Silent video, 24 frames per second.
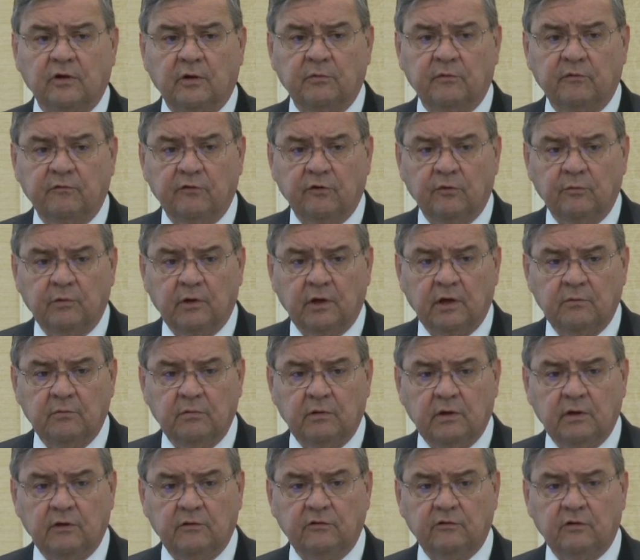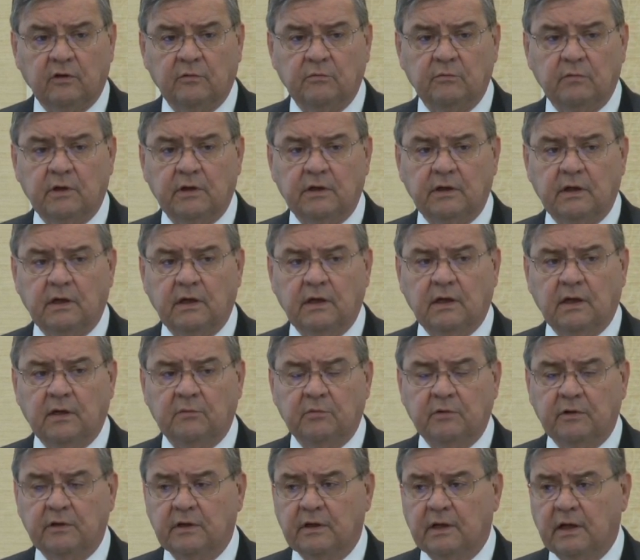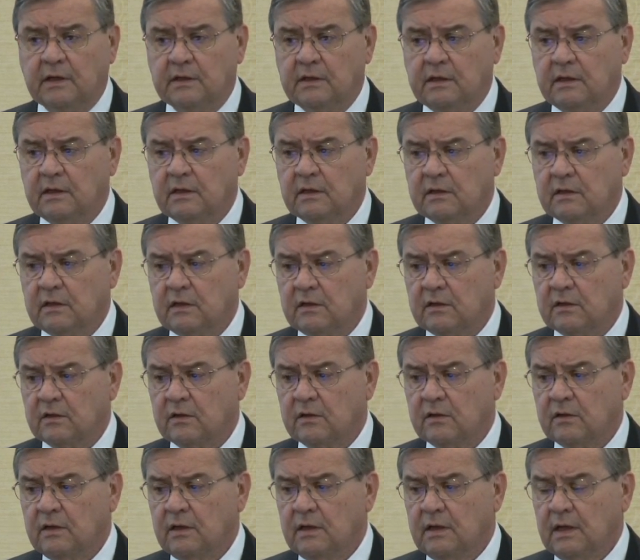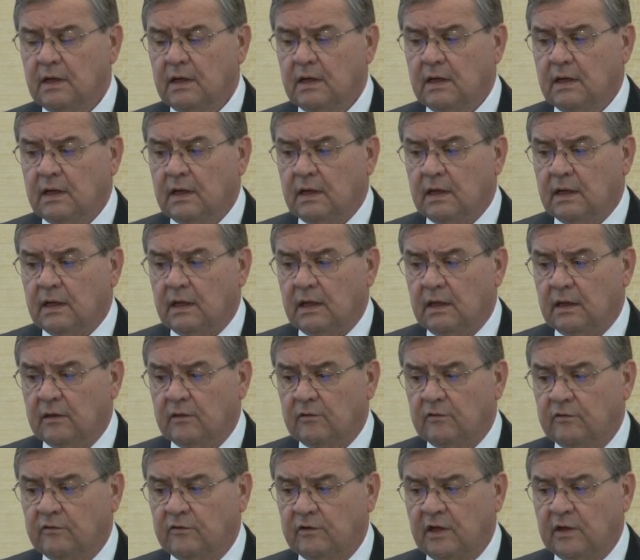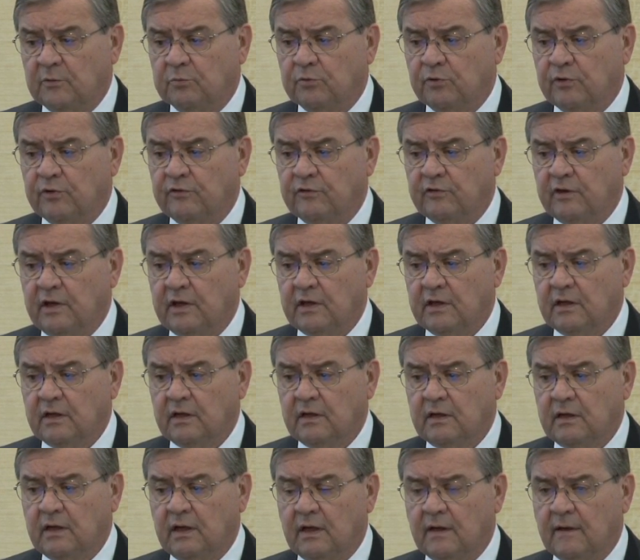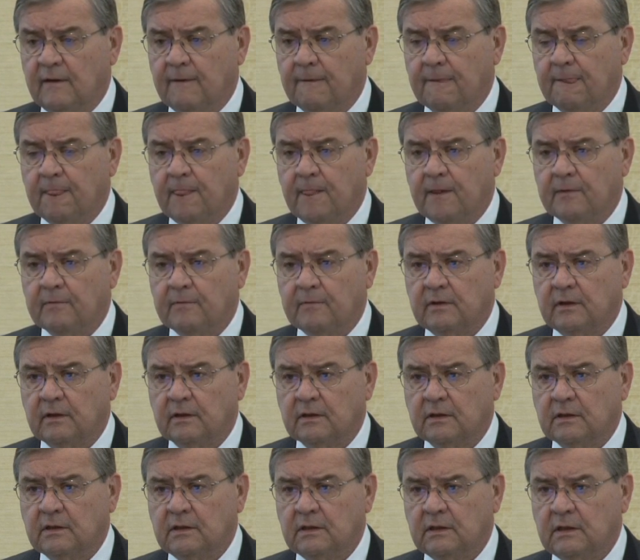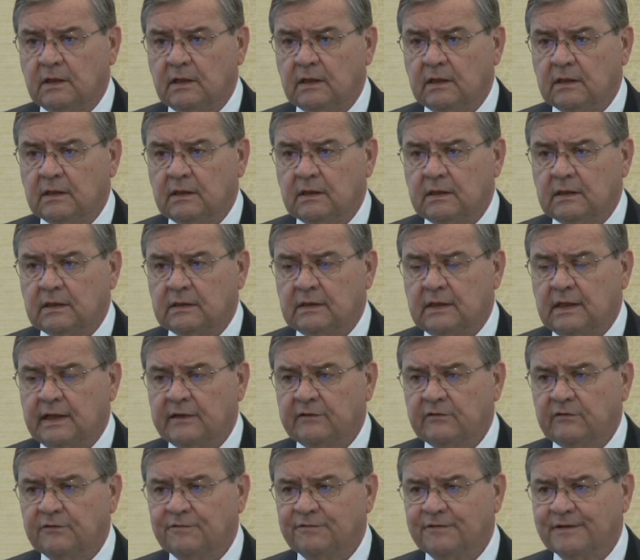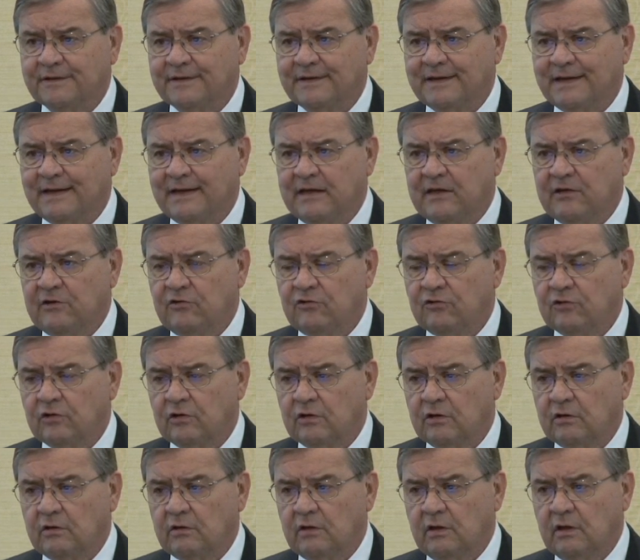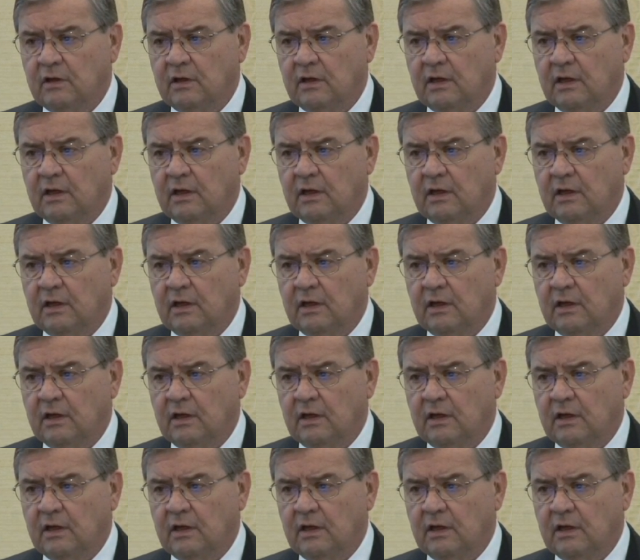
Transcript: Some of you may be, some may not. But the idea here is they presented uh, a classification